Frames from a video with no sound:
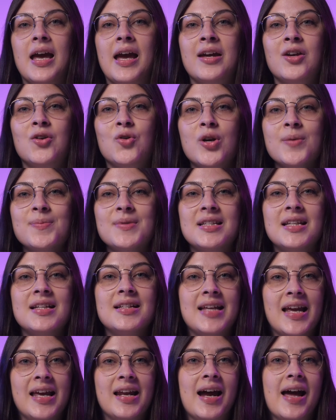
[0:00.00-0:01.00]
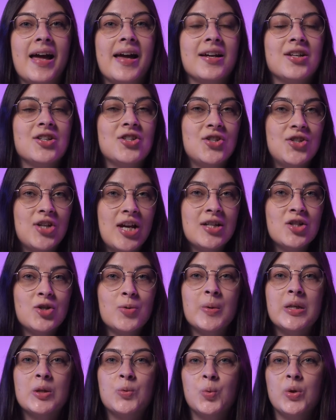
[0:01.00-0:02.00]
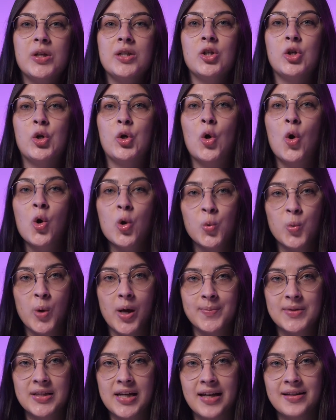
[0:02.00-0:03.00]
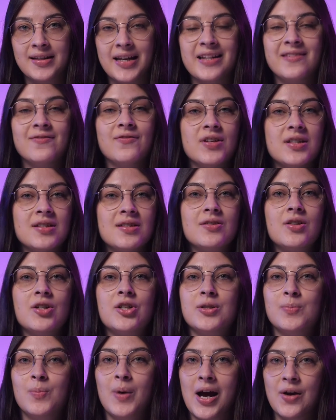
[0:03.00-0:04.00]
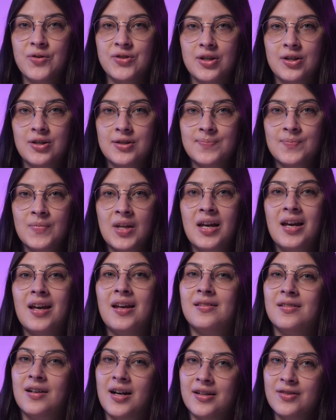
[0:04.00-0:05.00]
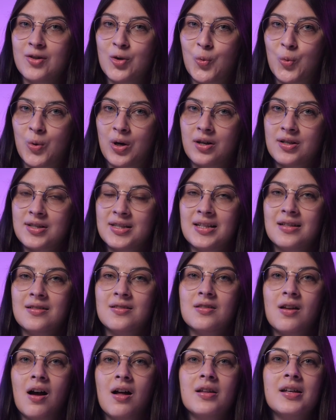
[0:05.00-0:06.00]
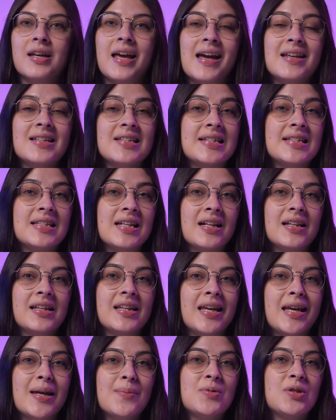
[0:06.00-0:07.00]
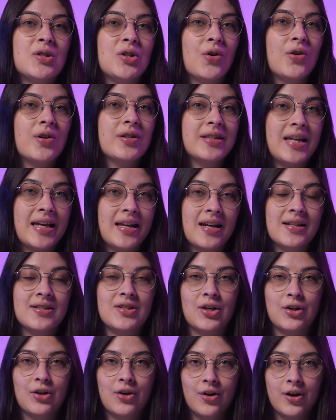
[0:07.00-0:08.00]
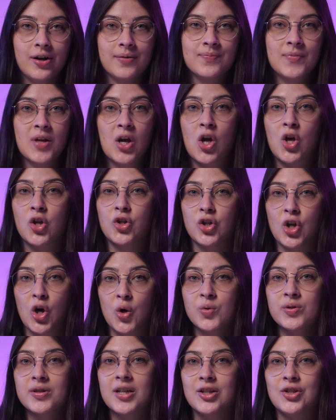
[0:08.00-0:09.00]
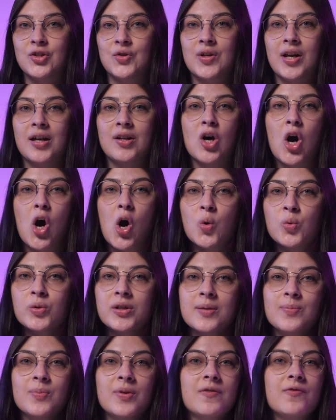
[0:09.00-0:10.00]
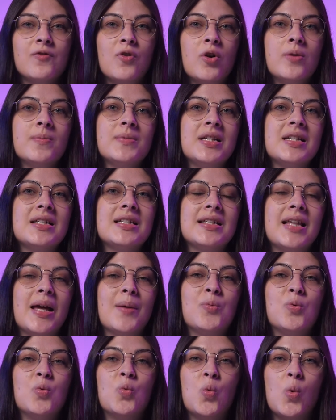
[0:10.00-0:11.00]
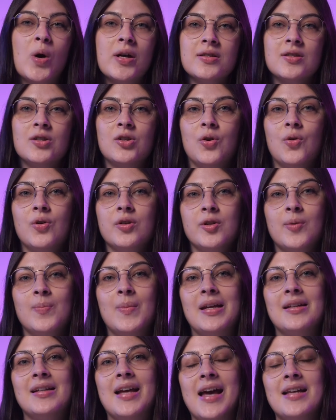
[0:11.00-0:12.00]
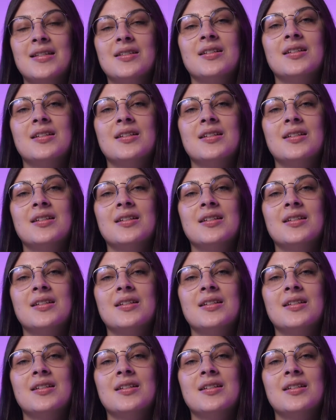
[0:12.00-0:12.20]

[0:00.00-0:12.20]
encrypts the data exchanged between your website and visitors' browsers. In other words, installing S S L keeps your data secure. Note that you can only perform this step once your domain has